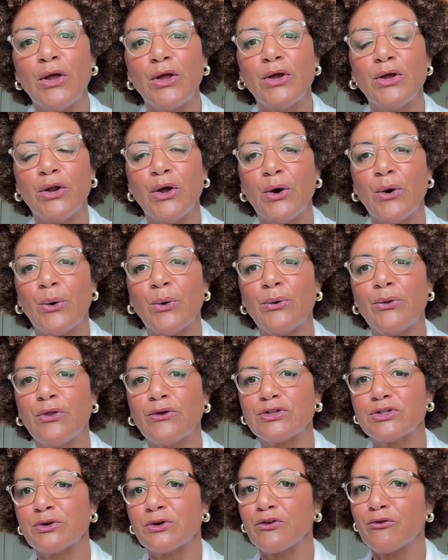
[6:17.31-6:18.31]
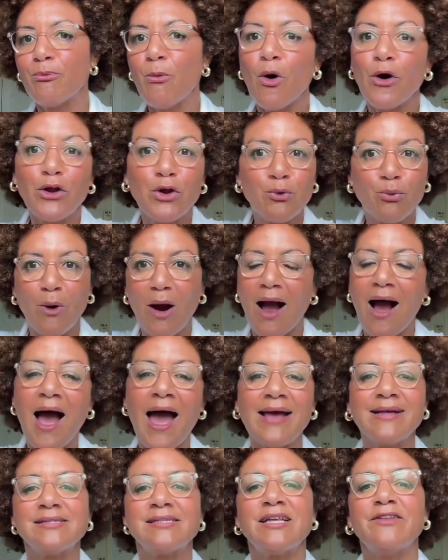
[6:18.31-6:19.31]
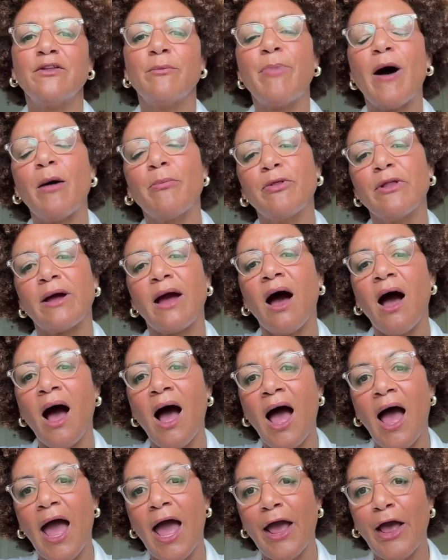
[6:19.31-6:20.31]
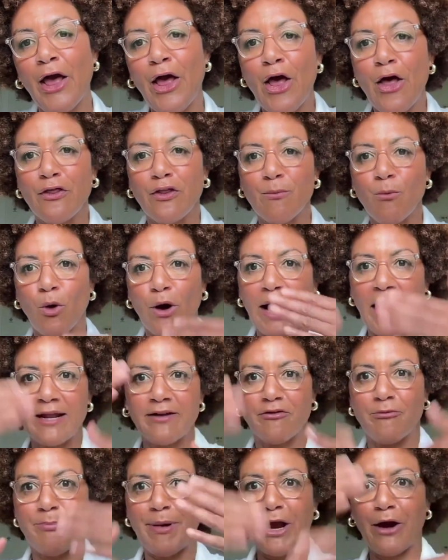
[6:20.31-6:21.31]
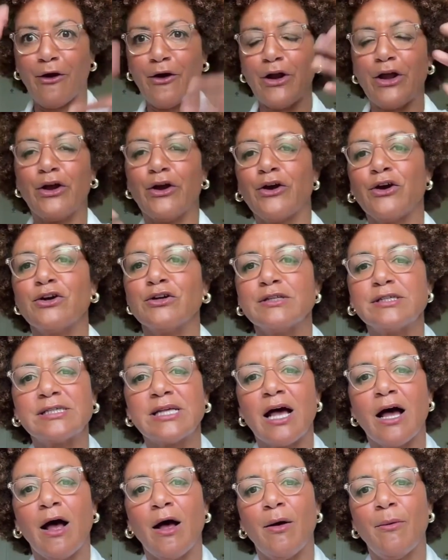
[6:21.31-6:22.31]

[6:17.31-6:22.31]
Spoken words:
The sort of more you rise in the public eye, the more kind of barriers,